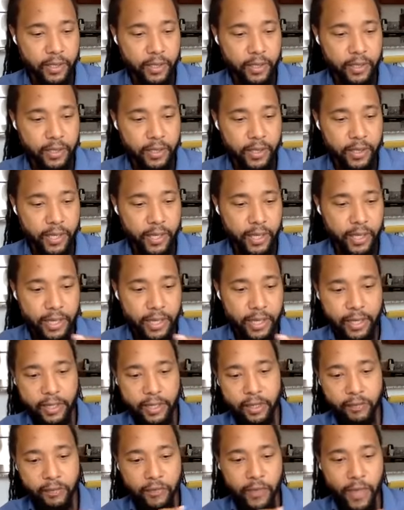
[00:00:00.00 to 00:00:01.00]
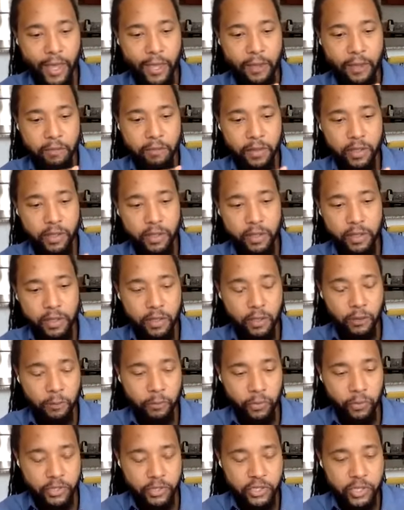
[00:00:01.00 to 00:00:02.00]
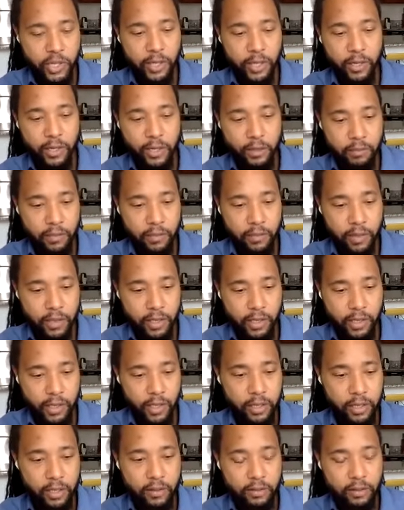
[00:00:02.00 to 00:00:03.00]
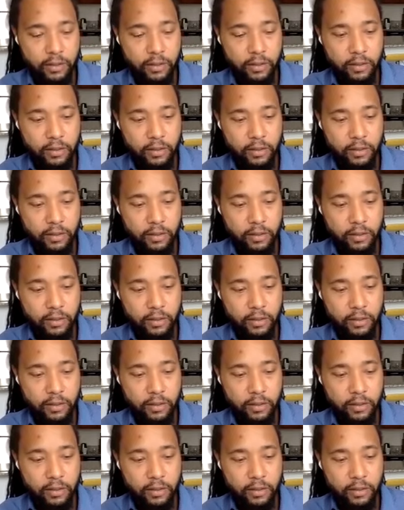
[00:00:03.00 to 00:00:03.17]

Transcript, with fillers: can any of that be appreciated and mitigated,